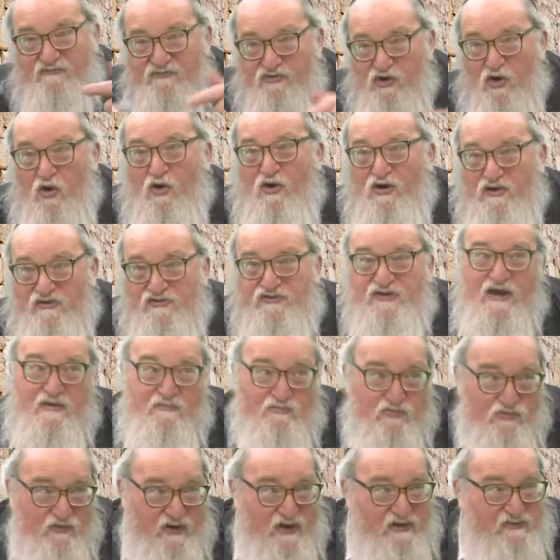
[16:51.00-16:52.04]
of
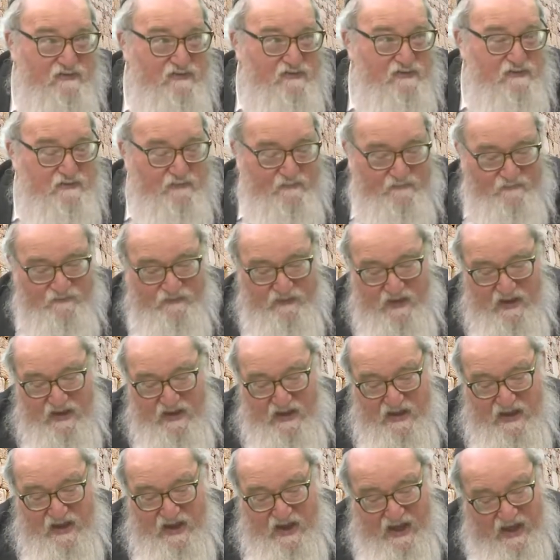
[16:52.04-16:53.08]
Korsei Bris.
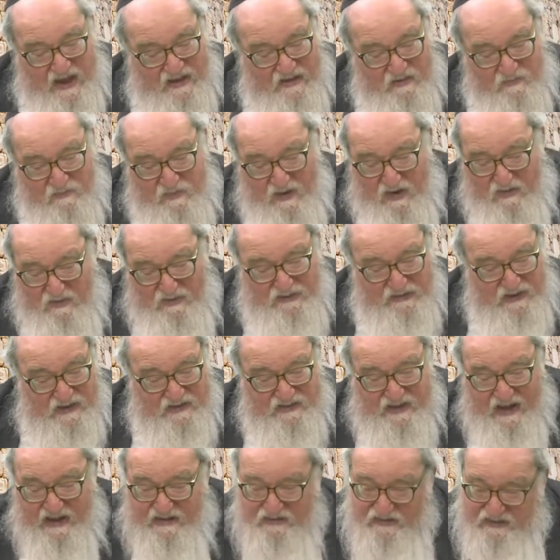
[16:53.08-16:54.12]
And
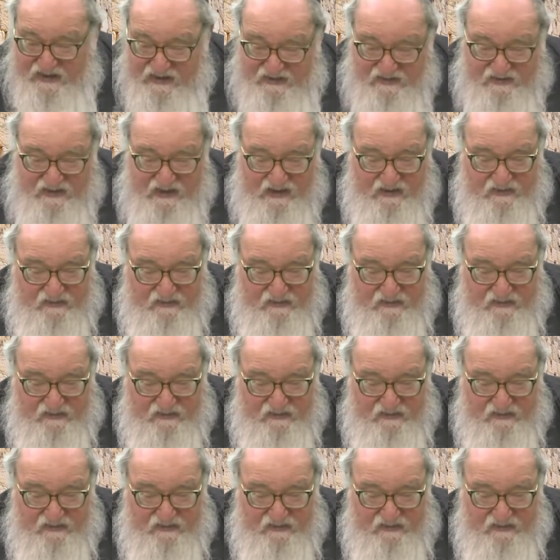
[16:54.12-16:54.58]
apparently they did